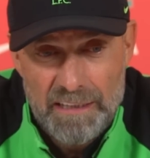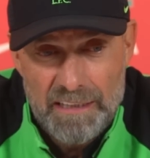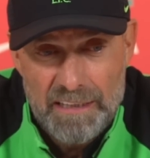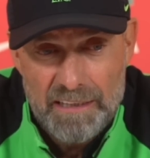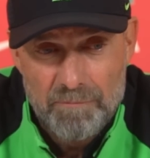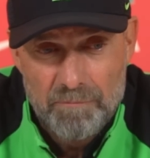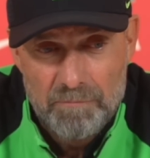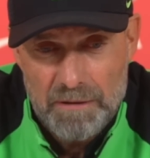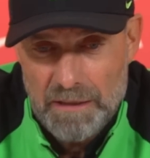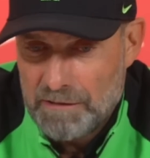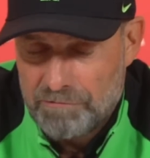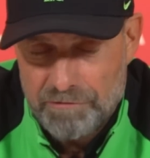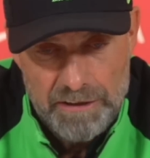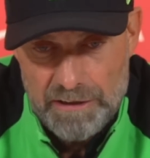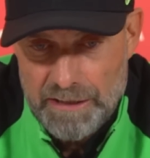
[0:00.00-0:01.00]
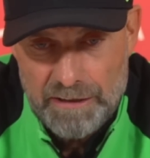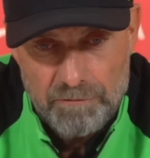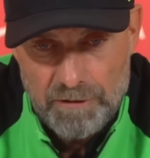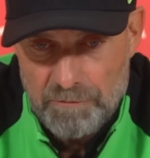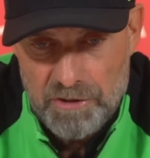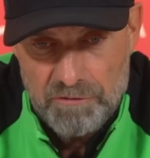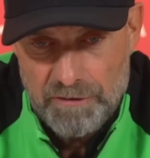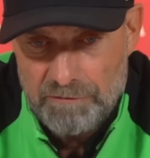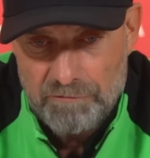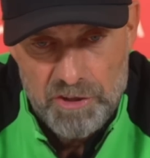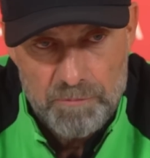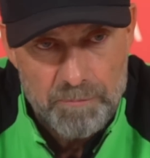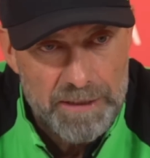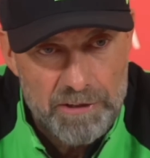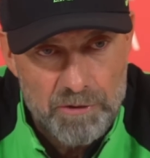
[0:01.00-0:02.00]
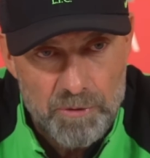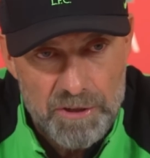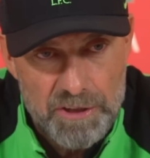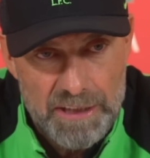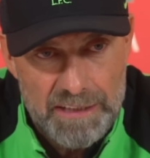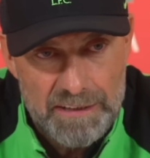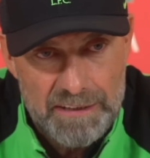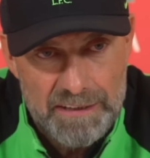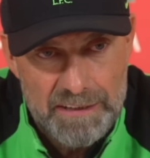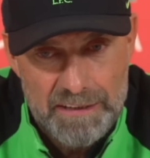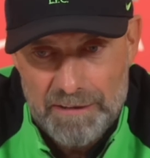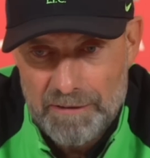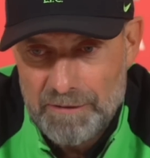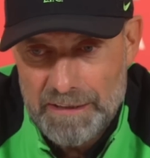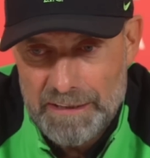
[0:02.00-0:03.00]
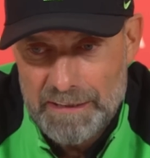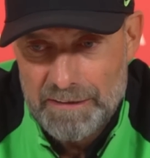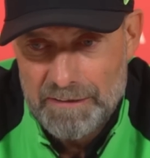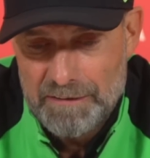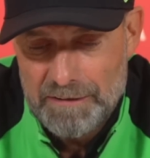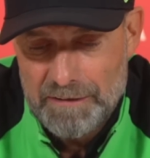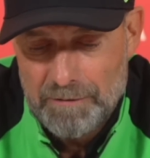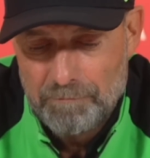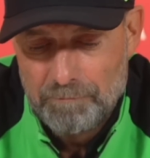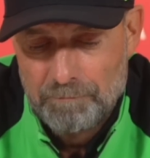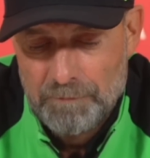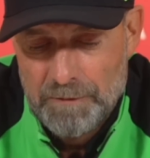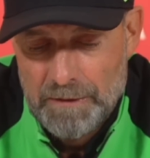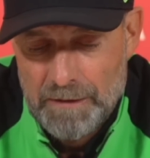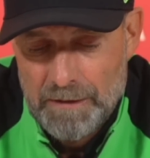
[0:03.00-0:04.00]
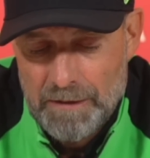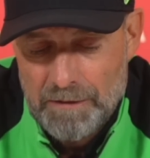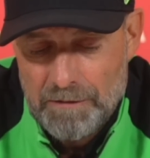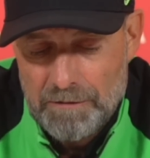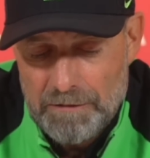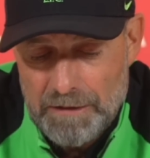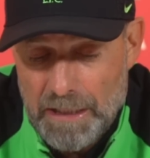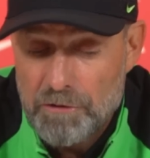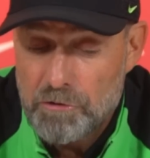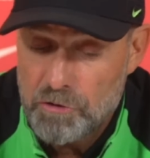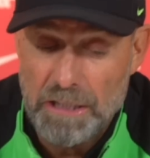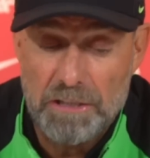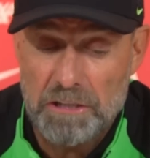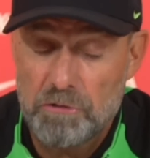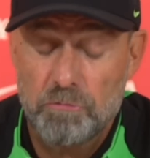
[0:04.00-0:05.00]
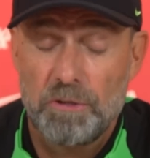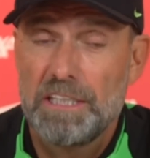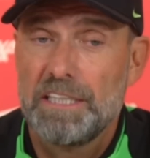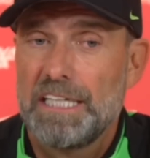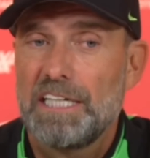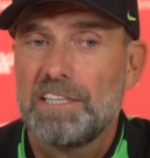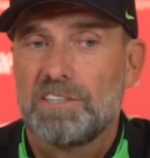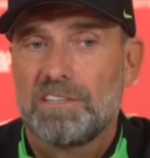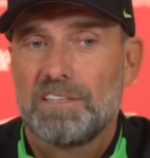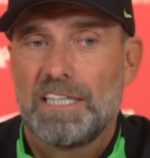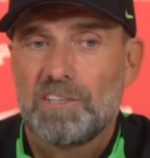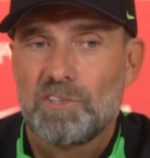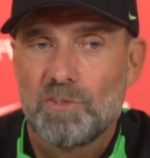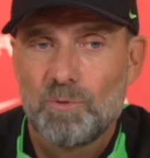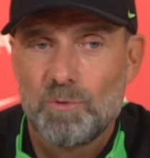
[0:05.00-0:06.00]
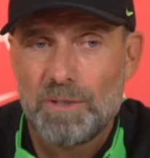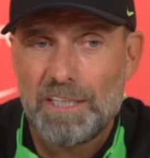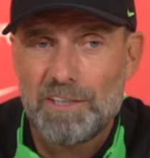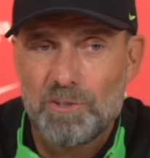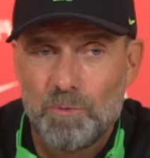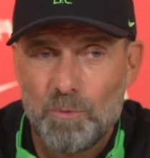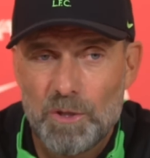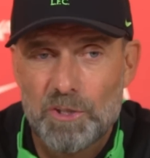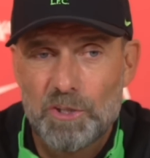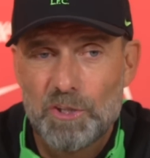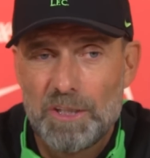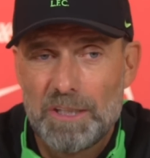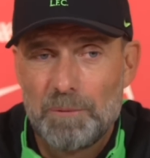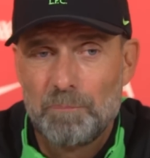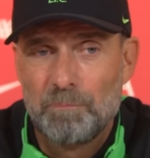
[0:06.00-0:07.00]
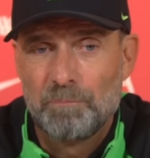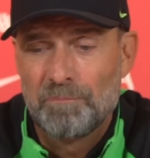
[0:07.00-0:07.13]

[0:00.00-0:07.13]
Um, I feel that when we when we speak to each other and and um, yeah, it's it's really nice nice to nice to watch um,